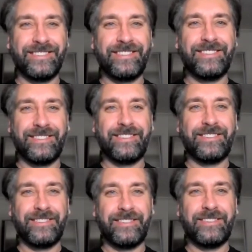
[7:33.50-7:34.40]

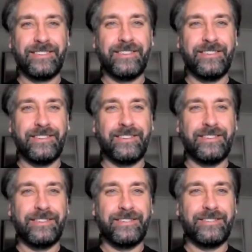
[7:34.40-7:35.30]

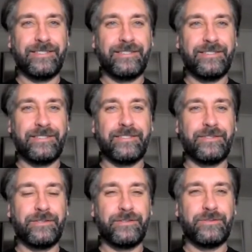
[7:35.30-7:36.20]

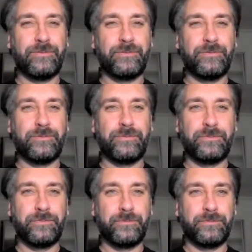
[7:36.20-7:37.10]

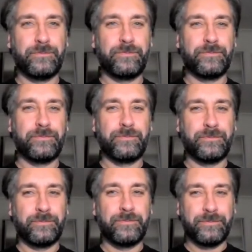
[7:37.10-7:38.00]

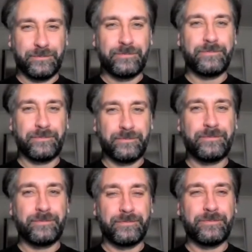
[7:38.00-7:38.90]

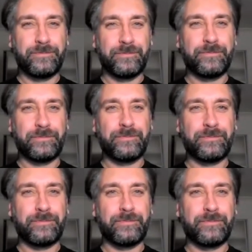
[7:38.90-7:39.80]

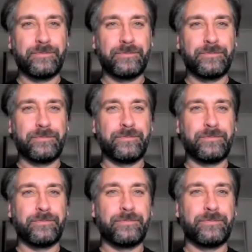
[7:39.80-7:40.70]

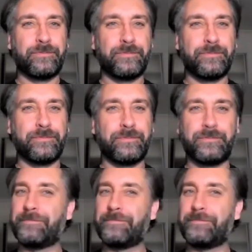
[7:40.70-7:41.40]
No words are spoken by the person on screen.